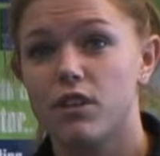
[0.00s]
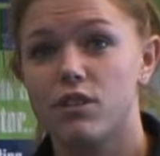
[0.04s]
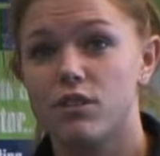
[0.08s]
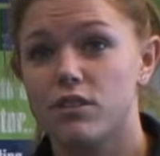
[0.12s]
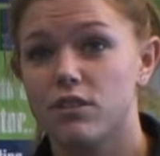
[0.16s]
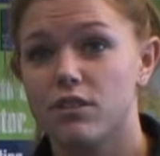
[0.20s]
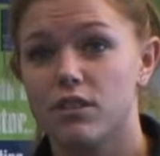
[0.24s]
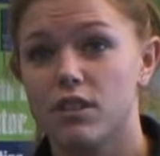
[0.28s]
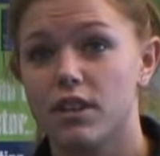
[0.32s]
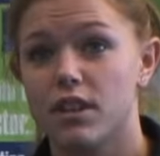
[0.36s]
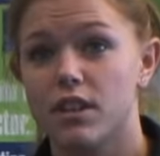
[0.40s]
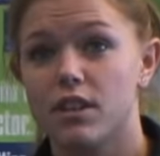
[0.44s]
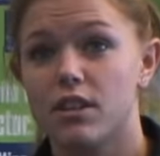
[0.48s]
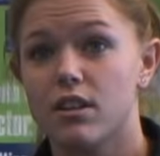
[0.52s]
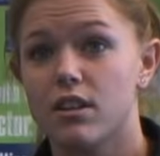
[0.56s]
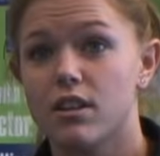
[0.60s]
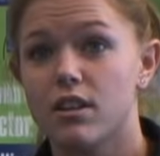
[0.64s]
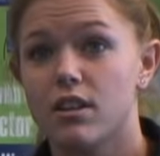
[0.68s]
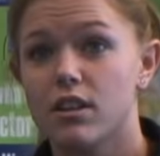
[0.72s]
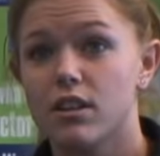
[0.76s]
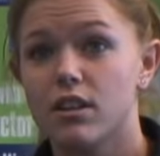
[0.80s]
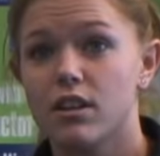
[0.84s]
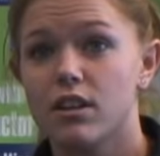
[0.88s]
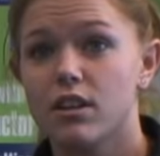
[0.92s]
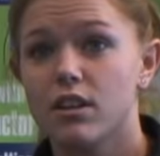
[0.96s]
Cause, like
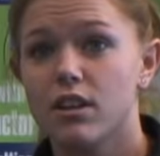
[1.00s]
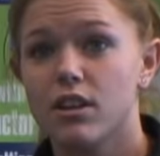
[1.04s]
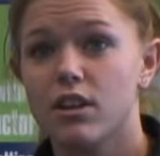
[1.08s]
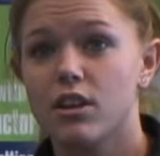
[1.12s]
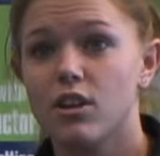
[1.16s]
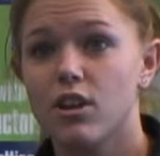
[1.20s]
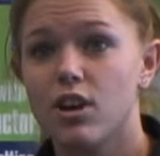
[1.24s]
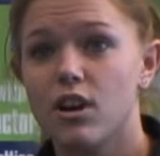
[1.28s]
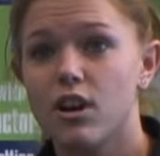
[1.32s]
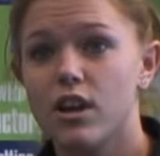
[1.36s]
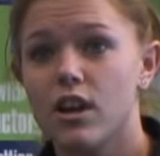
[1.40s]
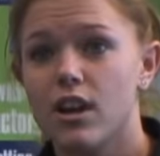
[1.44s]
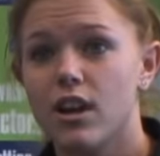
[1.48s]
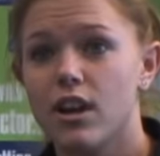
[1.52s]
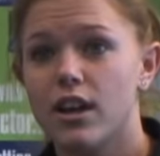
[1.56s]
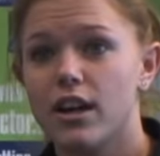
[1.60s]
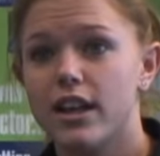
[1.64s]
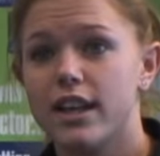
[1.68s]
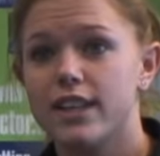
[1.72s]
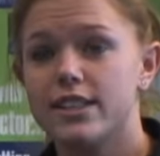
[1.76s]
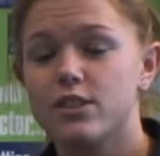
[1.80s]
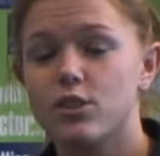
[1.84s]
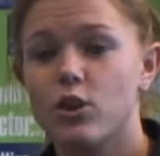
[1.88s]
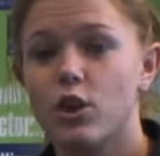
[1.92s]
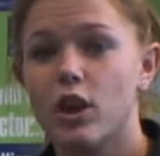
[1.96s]
you know,
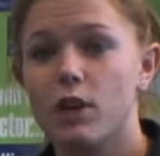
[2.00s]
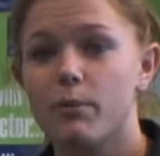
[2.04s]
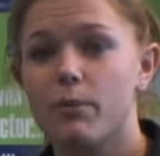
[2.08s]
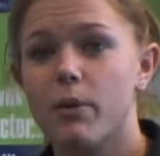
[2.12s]
it's all